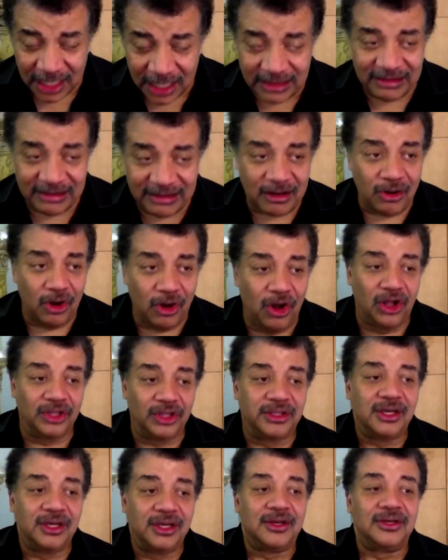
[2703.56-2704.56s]
They're
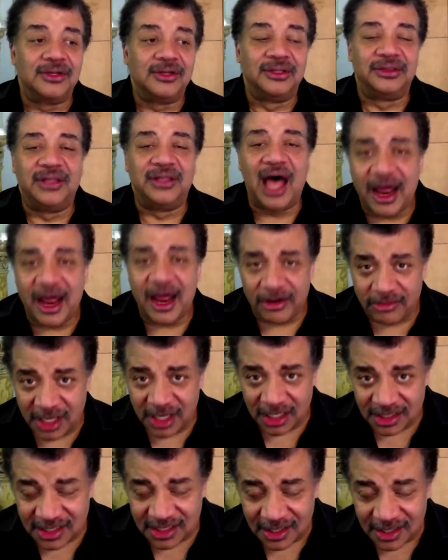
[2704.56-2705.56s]
called
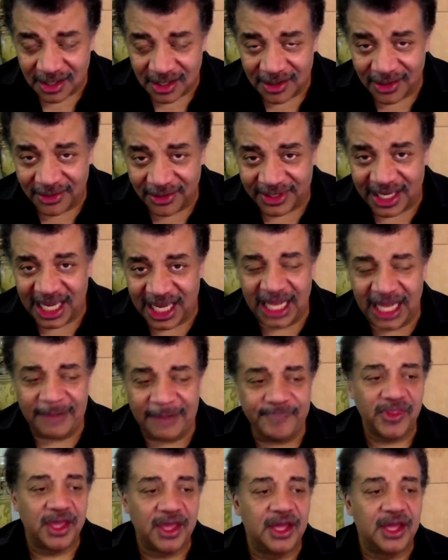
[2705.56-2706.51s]
lotteries, okay?